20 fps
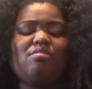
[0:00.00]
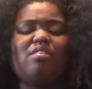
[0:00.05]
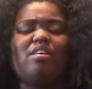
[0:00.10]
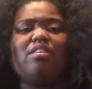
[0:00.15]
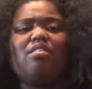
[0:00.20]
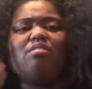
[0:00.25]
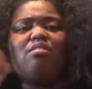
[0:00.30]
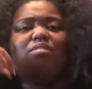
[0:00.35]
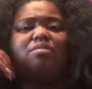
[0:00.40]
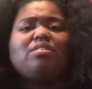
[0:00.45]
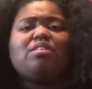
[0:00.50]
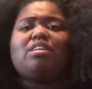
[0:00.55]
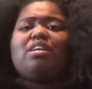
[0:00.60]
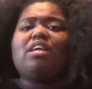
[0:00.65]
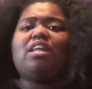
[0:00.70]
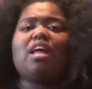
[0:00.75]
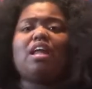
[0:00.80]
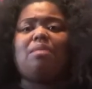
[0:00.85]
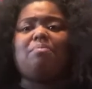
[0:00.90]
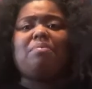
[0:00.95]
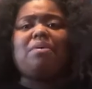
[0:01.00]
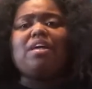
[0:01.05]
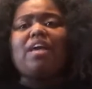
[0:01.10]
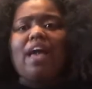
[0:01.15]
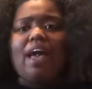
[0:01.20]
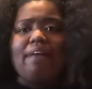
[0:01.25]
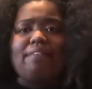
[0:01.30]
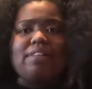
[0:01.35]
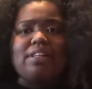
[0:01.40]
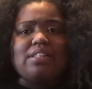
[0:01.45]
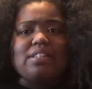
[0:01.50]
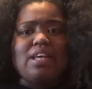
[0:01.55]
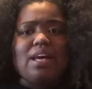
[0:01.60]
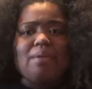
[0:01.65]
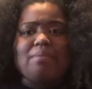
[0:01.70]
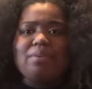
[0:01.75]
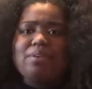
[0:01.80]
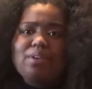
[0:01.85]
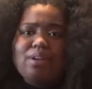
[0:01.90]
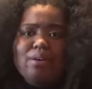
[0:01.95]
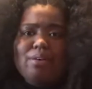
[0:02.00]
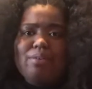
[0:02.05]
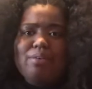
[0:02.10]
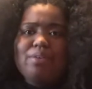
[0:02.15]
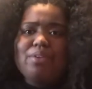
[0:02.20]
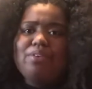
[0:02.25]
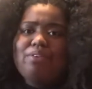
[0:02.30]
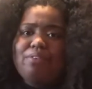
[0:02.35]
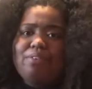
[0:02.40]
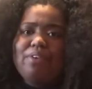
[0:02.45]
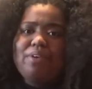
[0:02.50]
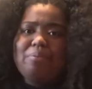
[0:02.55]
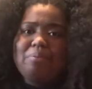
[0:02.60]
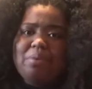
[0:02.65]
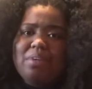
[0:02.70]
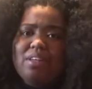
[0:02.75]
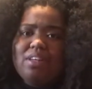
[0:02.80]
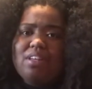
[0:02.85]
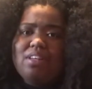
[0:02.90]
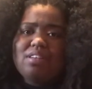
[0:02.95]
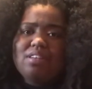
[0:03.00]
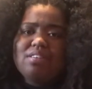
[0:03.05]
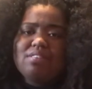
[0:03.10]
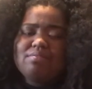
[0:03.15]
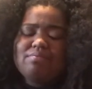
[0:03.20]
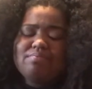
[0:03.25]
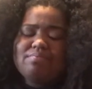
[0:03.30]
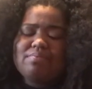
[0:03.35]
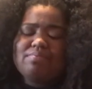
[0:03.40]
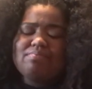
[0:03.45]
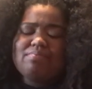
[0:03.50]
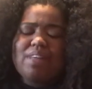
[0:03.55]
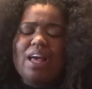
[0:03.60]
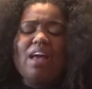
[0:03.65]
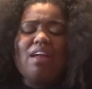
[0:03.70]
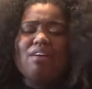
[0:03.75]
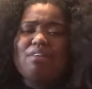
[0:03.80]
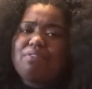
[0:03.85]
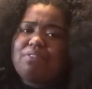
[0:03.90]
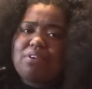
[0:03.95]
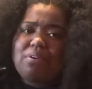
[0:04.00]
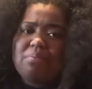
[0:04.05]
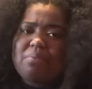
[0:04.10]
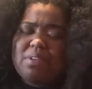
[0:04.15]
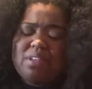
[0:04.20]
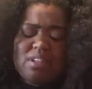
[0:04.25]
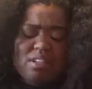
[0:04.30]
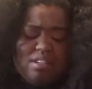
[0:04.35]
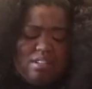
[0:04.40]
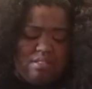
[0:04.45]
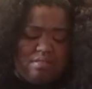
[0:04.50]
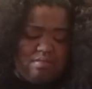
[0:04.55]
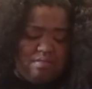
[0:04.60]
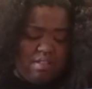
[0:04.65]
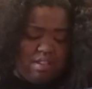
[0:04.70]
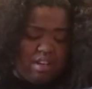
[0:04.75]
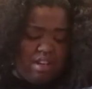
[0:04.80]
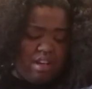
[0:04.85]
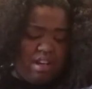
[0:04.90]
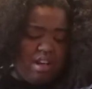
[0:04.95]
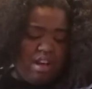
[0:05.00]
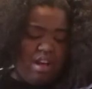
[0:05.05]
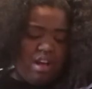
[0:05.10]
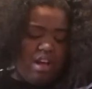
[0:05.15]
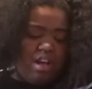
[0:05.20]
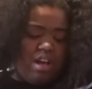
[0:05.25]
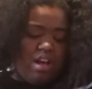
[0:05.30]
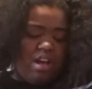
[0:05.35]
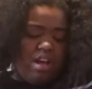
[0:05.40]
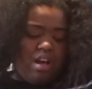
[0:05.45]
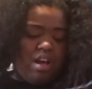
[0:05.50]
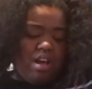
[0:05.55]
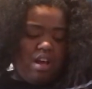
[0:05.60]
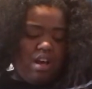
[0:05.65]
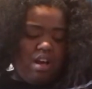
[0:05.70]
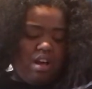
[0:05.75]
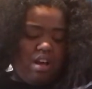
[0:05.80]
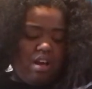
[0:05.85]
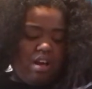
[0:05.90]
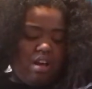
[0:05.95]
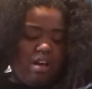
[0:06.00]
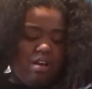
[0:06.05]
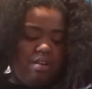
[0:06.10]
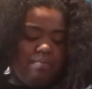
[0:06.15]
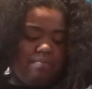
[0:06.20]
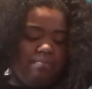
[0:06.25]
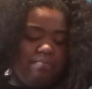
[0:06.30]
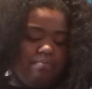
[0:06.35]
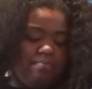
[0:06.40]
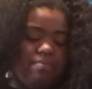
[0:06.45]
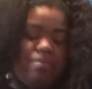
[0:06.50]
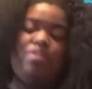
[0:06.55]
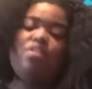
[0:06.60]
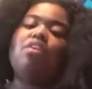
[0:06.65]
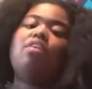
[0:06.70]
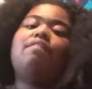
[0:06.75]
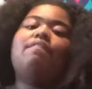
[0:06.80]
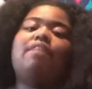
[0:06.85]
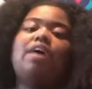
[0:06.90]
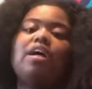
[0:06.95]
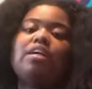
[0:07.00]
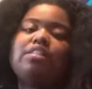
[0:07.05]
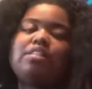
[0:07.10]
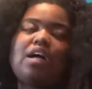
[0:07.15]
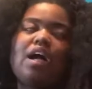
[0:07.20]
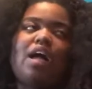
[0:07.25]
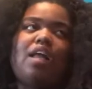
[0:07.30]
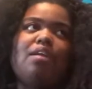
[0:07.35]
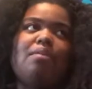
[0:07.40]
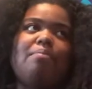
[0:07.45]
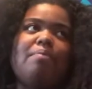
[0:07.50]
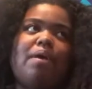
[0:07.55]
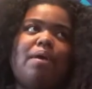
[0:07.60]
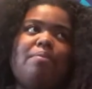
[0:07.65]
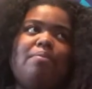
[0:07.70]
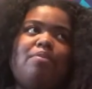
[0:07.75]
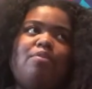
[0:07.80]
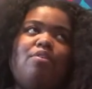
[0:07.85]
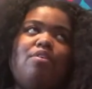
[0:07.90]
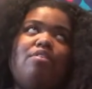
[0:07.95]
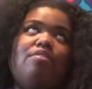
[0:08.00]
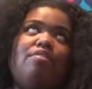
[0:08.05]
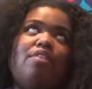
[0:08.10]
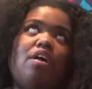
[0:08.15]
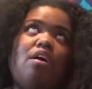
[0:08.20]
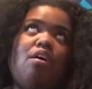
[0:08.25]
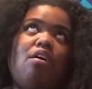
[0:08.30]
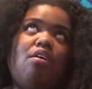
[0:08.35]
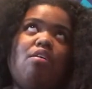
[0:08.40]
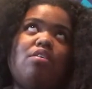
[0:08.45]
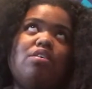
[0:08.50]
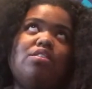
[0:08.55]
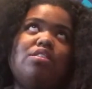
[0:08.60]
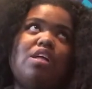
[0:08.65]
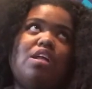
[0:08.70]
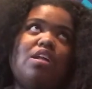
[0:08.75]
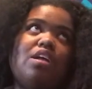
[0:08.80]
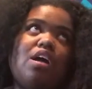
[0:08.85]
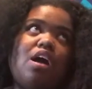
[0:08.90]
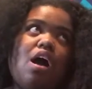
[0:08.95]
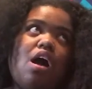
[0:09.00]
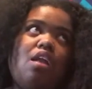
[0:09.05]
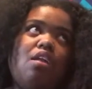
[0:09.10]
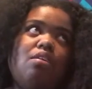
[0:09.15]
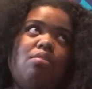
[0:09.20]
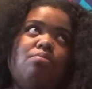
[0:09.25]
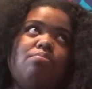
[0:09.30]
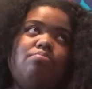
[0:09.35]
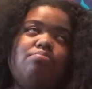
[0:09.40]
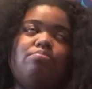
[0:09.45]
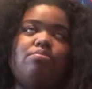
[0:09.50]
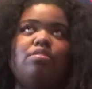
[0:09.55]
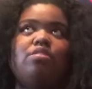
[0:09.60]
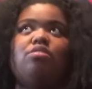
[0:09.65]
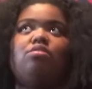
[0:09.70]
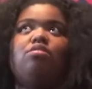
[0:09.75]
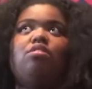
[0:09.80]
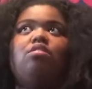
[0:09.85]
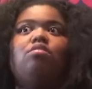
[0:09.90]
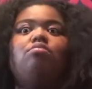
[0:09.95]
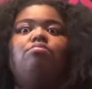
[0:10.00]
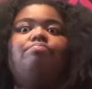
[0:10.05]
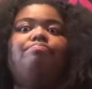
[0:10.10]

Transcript: I don't know what to get out of me half the time, you know? You feel me? I don't feel me. Um, you know, advice column maybe, or a vlog. It's not a column, because, you know.